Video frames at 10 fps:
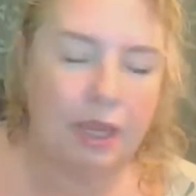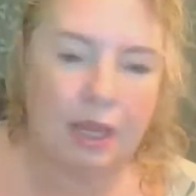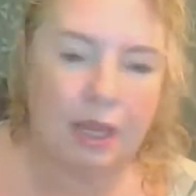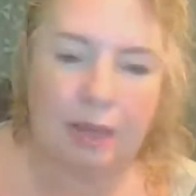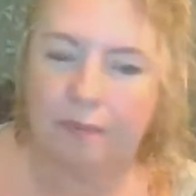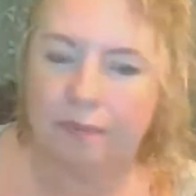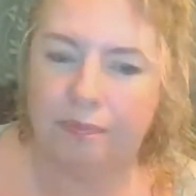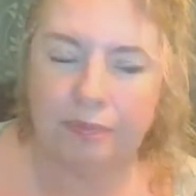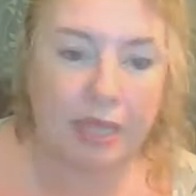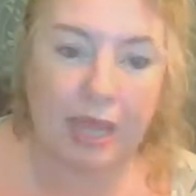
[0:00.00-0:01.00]

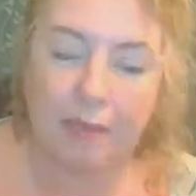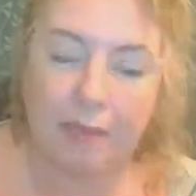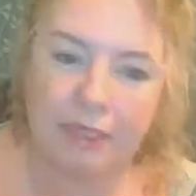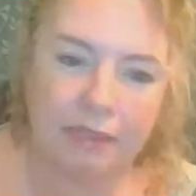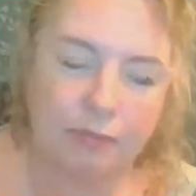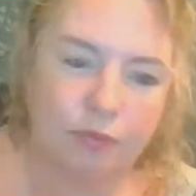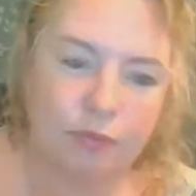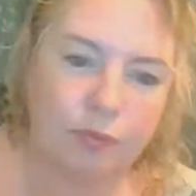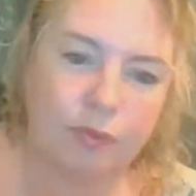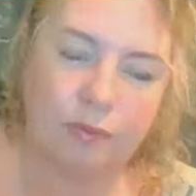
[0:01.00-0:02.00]
gambling
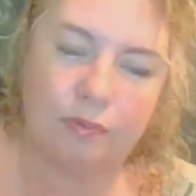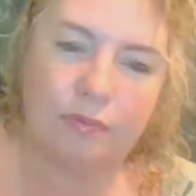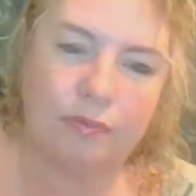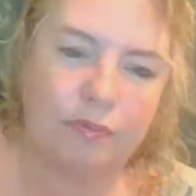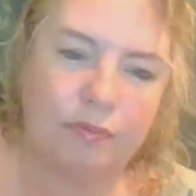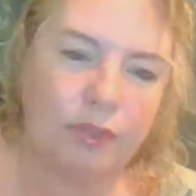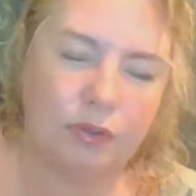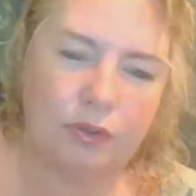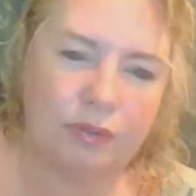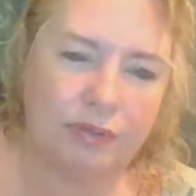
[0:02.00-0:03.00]
problem,
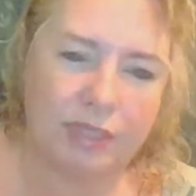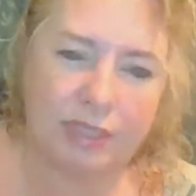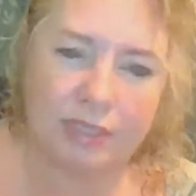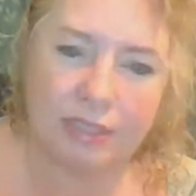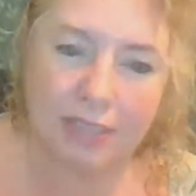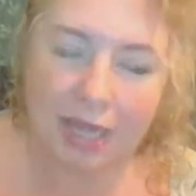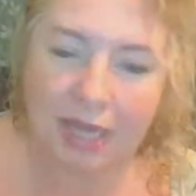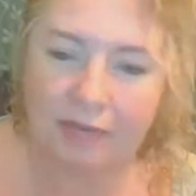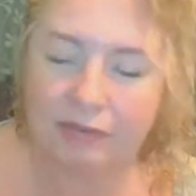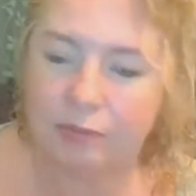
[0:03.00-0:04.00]
if he's in
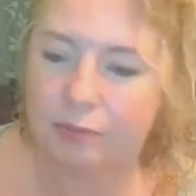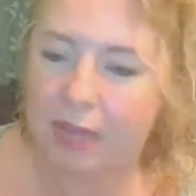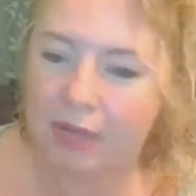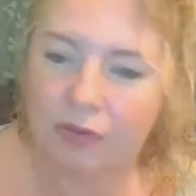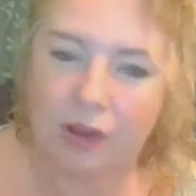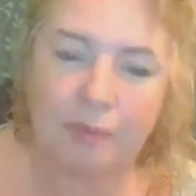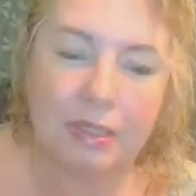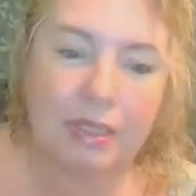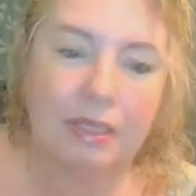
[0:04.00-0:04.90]
debt, if he's bankrupt,